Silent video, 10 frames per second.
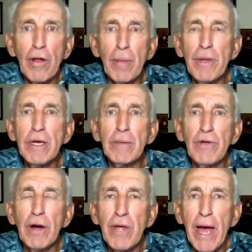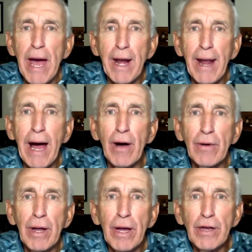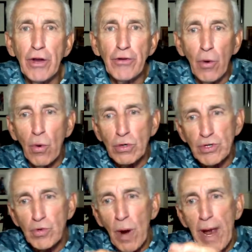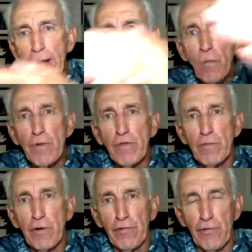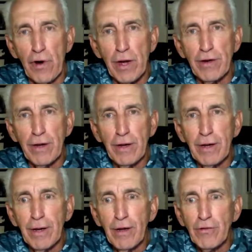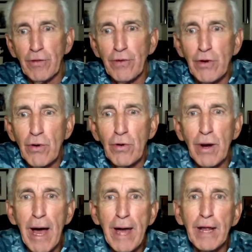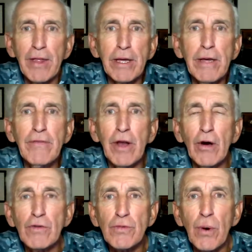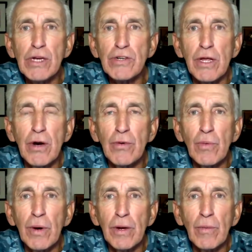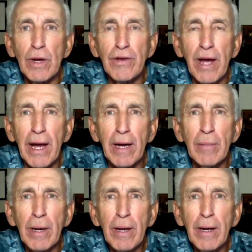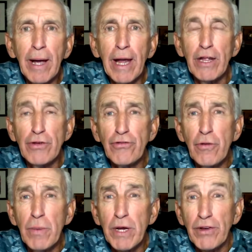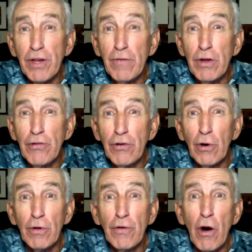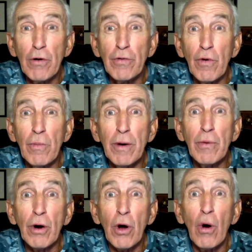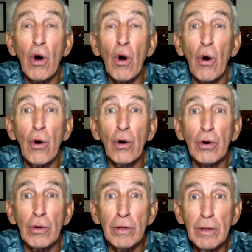BMW had it out. The door swang open from the front. So if you go online, I think even Elvis Presley owned one at one time. There used to be a TV show, if y'all can remember it, called Urkel.